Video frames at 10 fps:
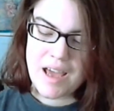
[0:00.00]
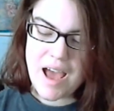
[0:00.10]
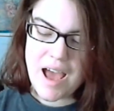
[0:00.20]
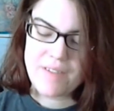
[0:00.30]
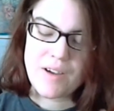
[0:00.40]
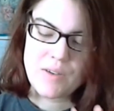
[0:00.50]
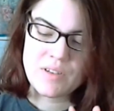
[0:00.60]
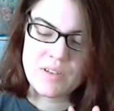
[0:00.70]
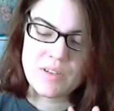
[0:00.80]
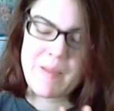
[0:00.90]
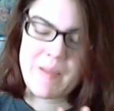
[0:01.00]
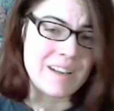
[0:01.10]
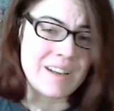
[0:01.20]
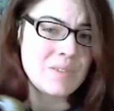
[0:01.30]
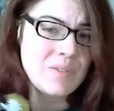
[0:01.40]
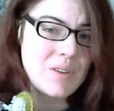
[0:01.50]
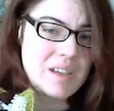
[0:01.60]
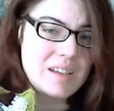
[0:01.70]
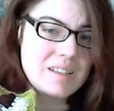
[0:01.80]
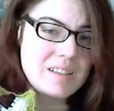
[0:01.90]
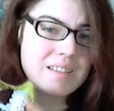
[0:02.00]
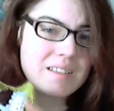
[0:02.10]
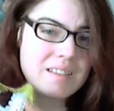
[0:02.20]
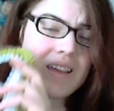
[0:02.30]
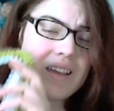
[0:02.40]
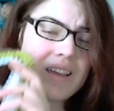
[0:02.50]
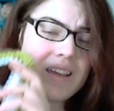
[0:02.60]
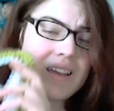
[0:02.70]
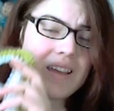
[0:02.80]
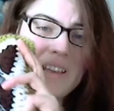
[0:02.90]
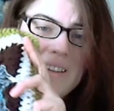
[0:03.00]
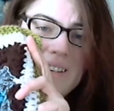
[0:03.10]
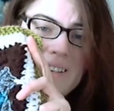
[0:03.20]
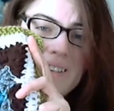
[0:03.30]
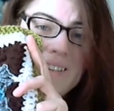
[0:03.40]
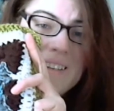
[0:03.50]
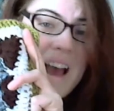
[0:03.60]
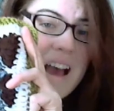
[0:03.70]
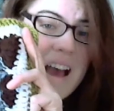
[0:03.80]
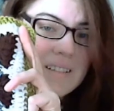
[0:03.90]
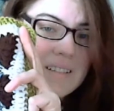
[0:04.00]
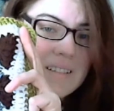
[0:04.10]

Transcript: I found the pattern for this to be not,